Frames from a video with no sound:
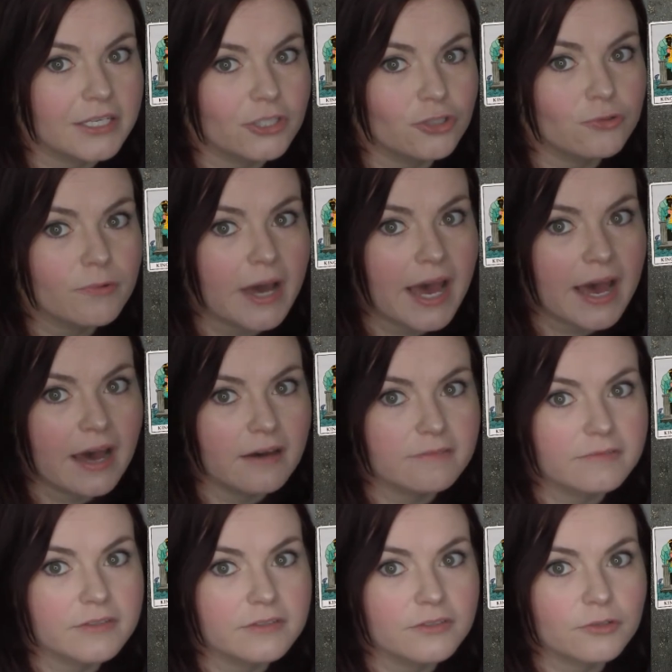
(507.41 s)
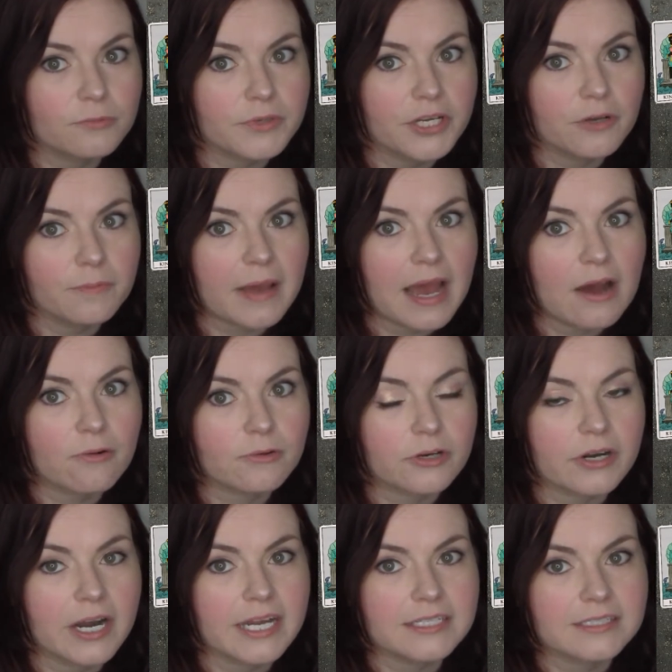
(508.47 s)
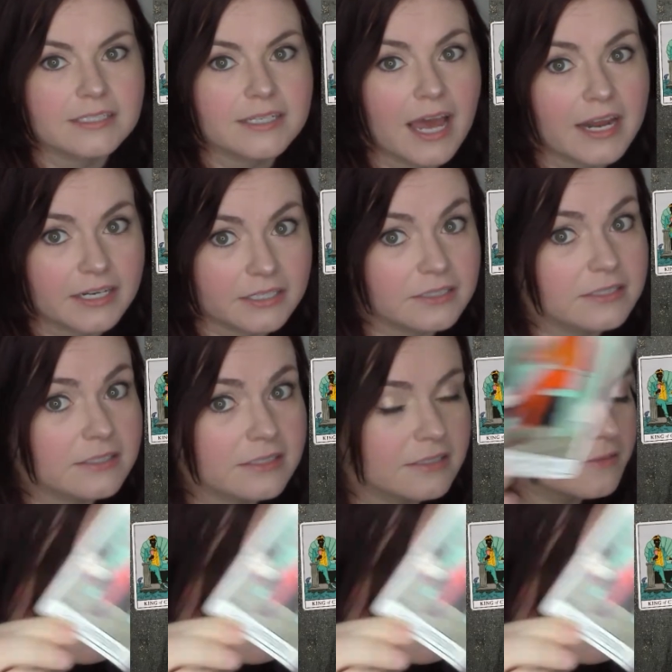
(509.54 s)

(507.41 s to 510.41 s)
you have the real power and status.